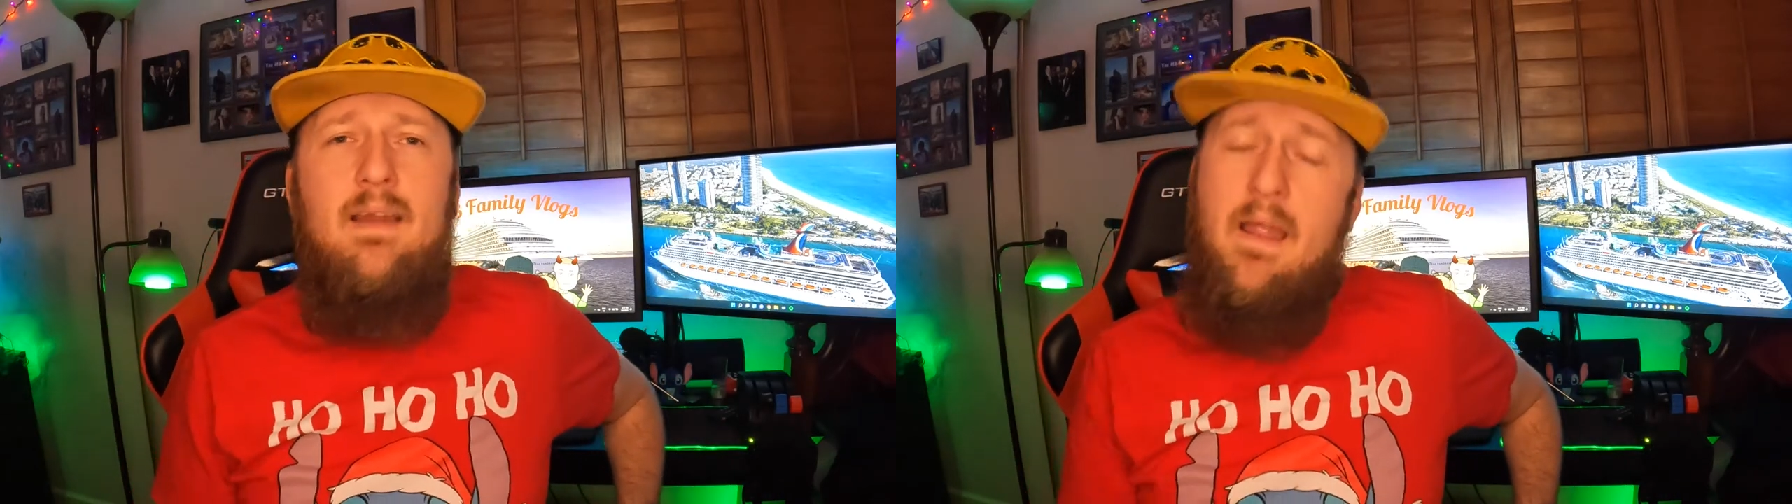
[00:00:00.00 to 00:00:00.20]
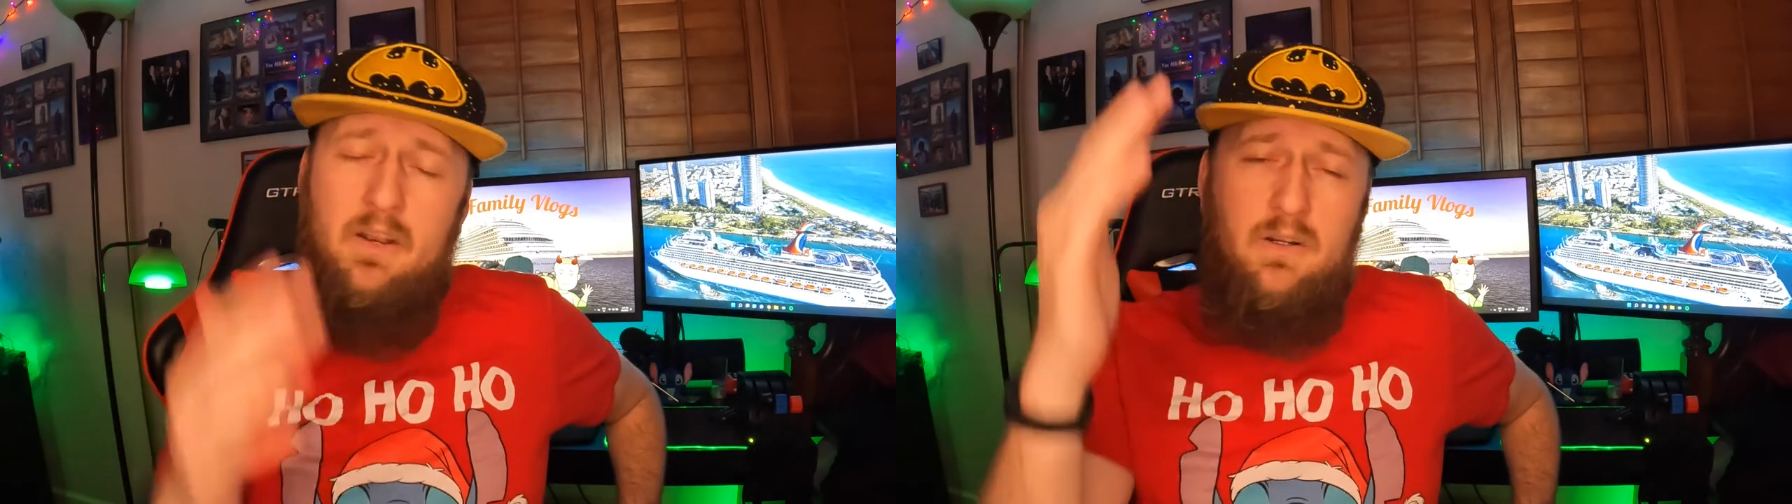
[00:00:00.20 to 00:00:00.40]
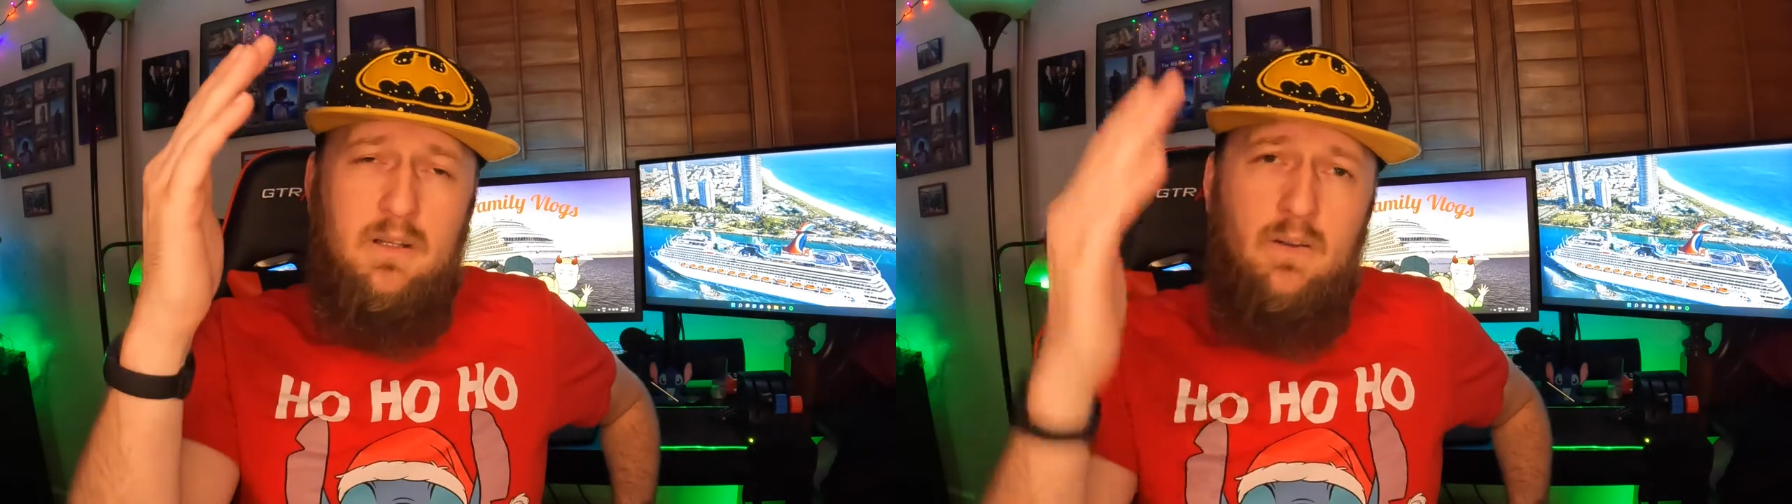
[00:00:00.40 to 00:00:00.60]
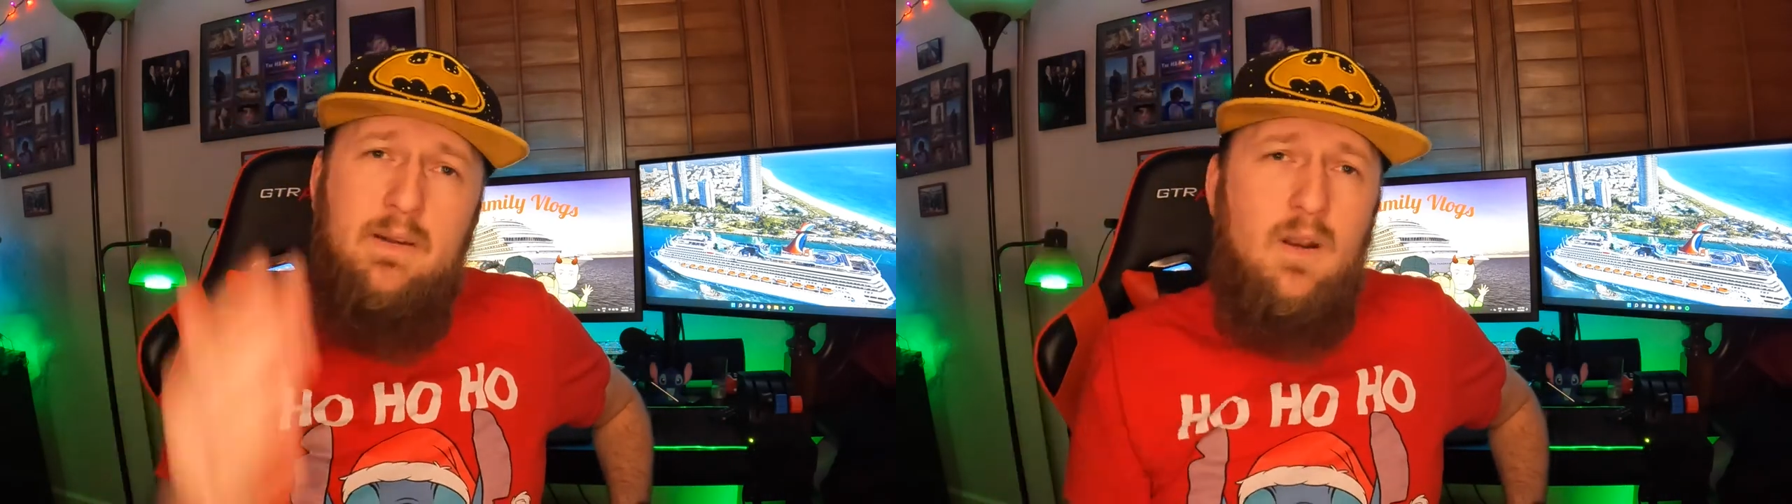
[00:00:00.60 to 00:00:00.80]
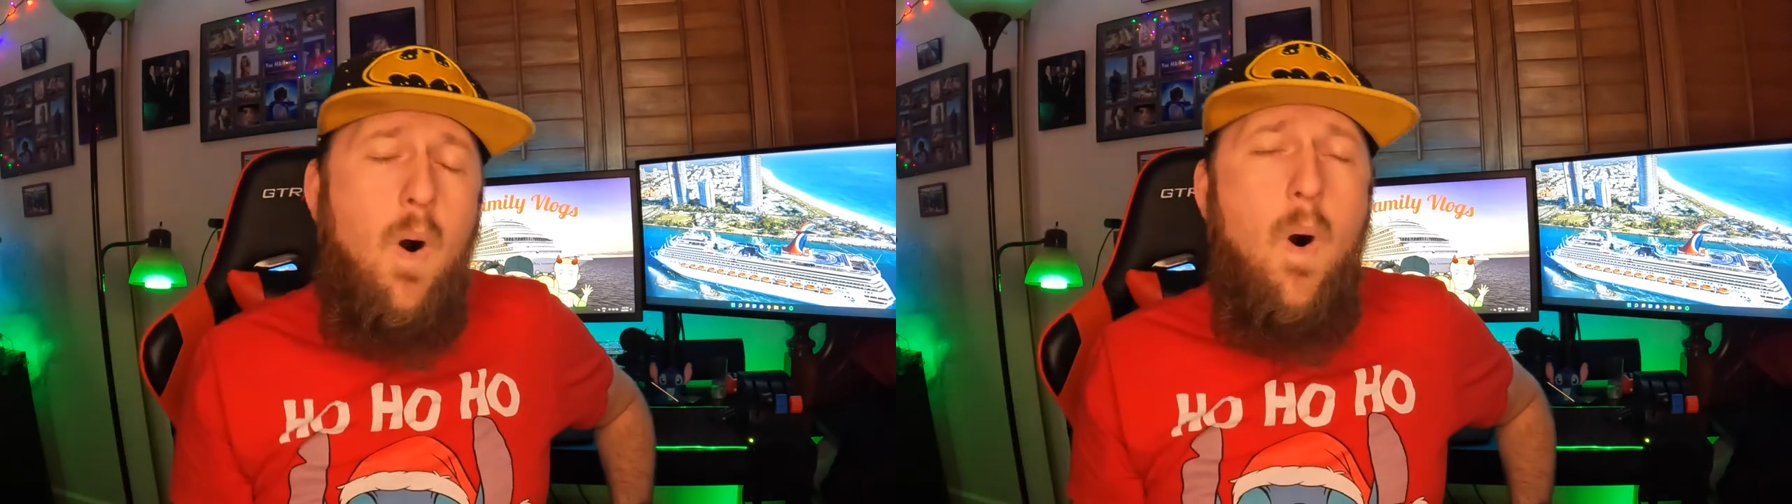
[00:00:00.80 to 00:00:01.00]
and you can
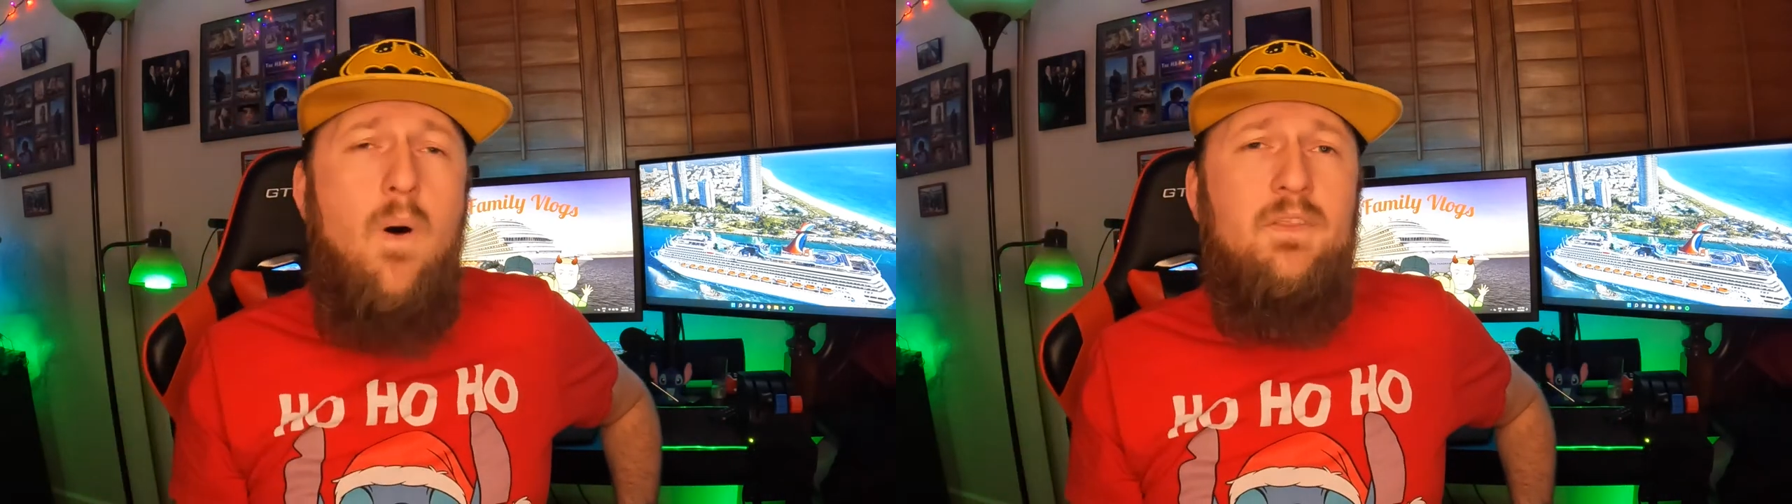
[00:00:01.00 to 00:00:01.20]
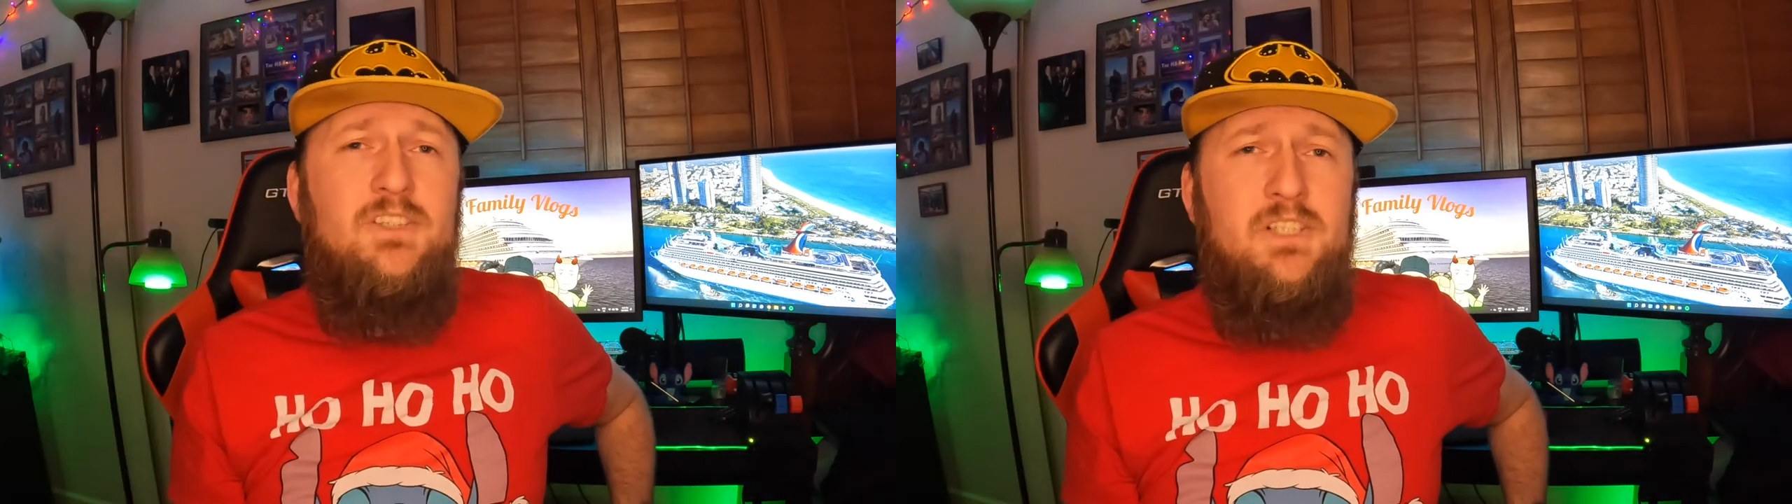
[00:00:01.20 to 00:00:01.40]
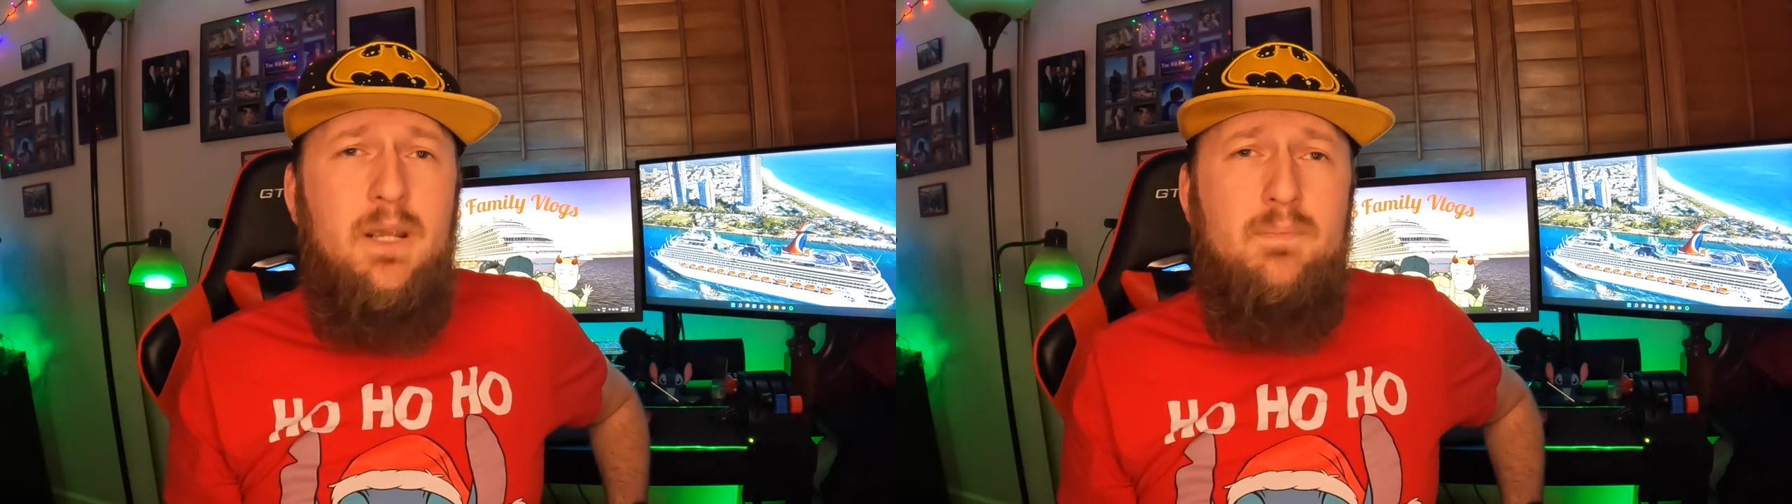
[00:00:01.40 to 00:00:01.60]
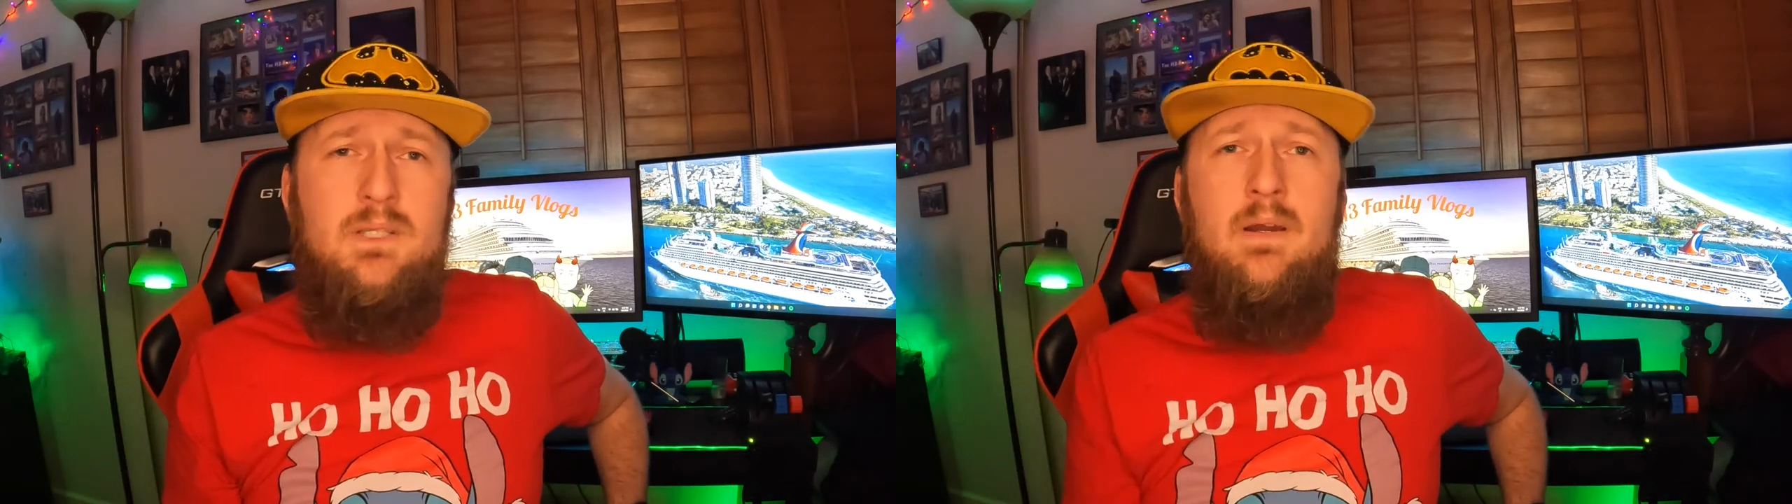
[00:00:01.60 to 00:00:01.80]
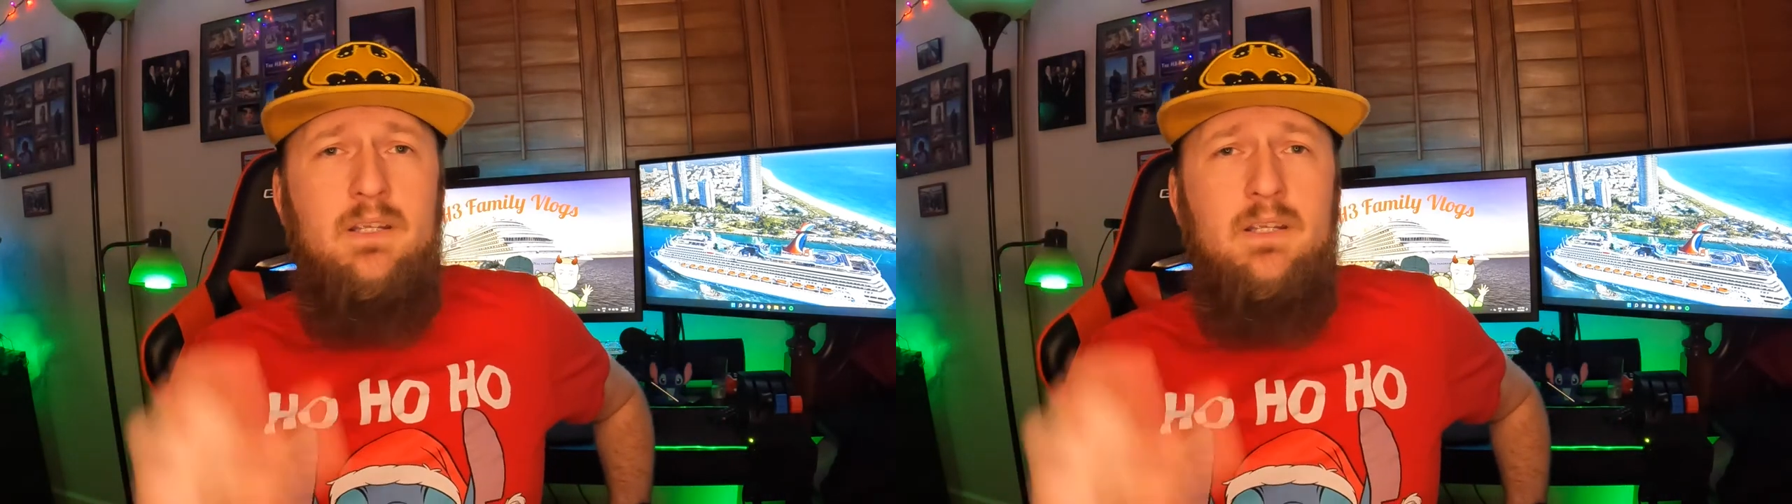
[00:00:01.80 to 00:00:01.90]
look at all the ships,